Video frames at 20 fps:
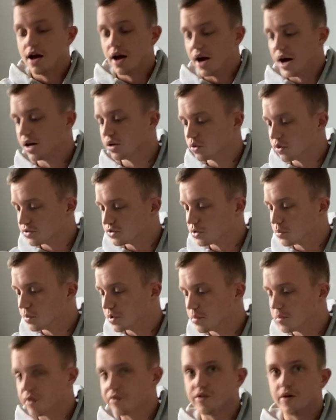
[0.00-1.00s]
I do have someone
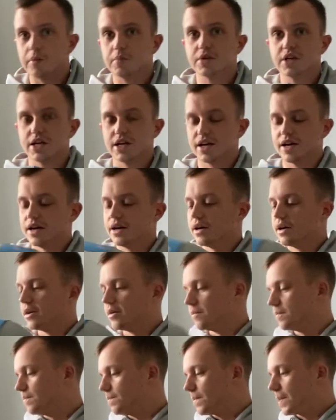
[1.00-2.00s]
in my family
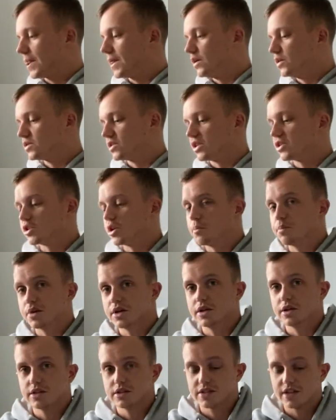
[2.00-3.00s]
who's actually
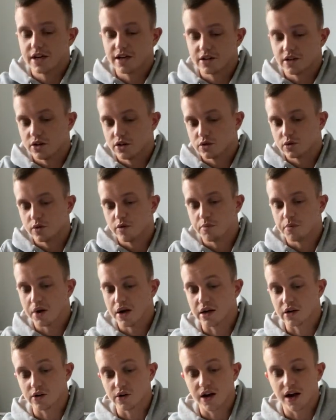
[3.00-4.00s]
been diagnosed with
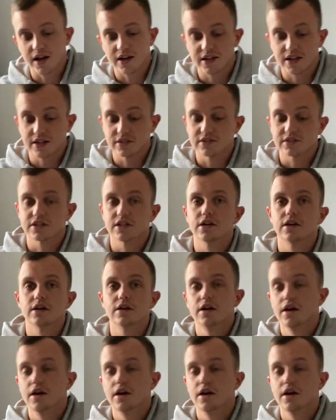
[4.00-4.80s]
pancreatic cancer.